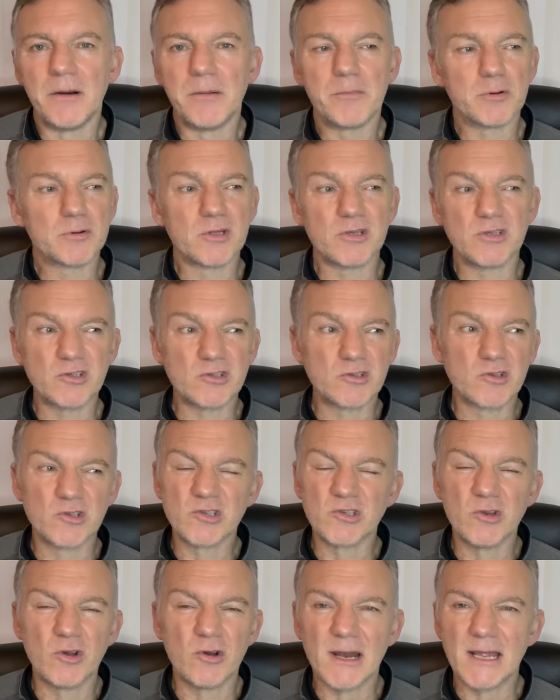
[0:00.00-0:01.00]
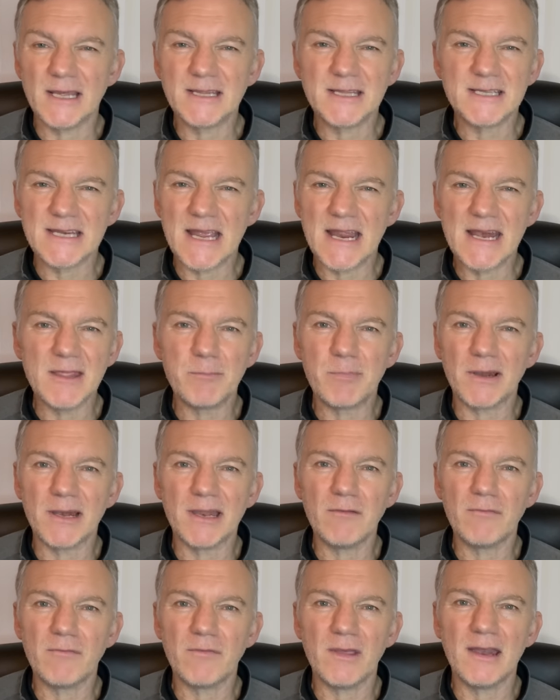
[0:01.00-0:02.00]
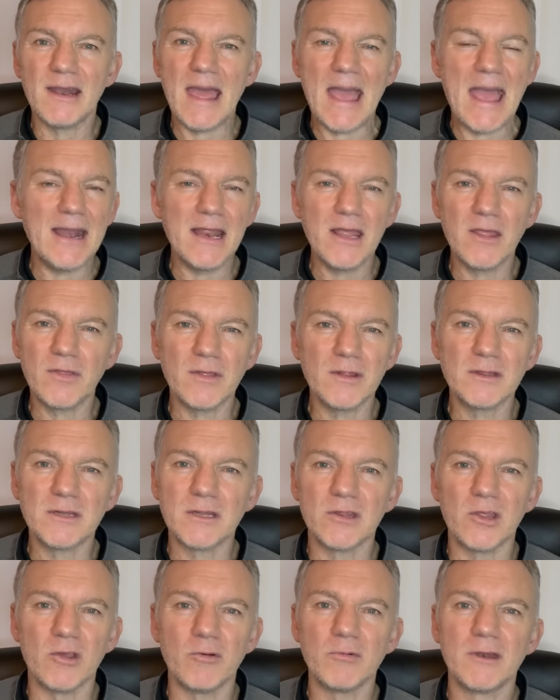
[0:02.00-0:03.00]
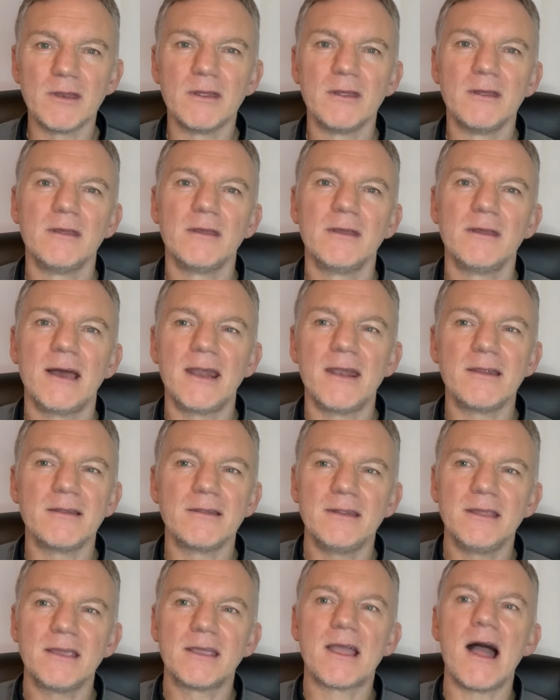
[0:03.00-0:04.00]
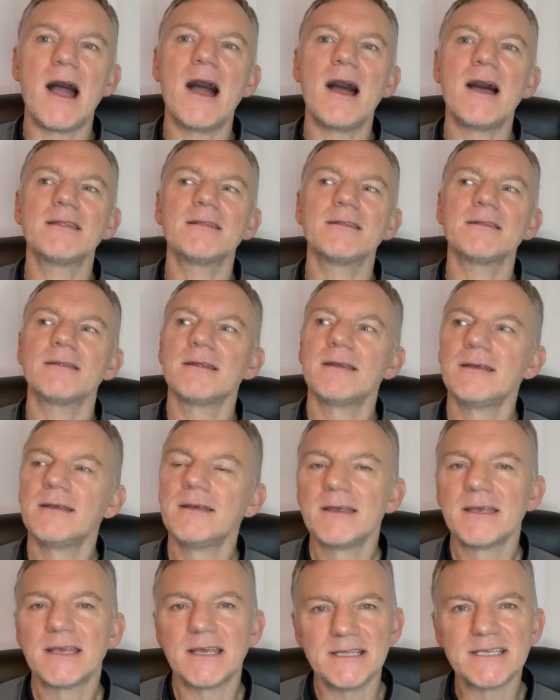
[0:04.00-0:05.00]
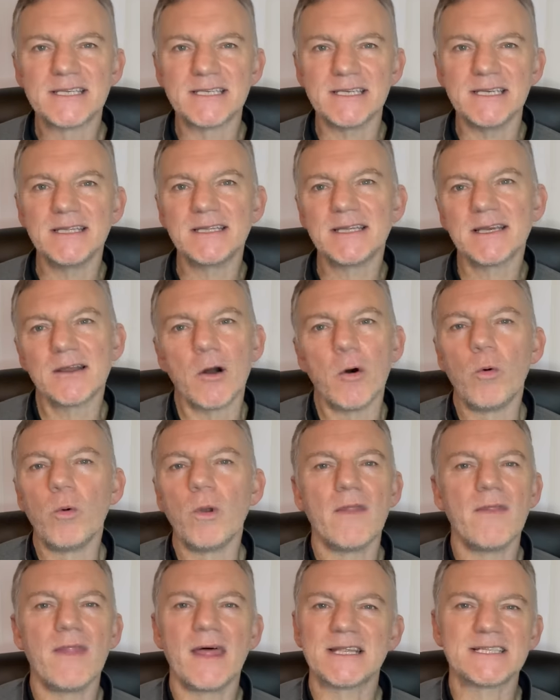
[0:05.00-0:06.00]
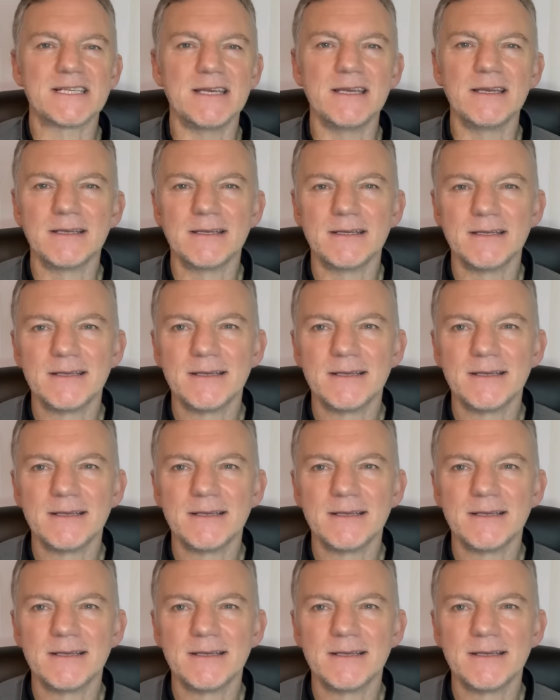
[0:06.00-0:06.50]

But there just doesn't look like there's any belief in anything they're doing. And you can't concede a goal and that's it.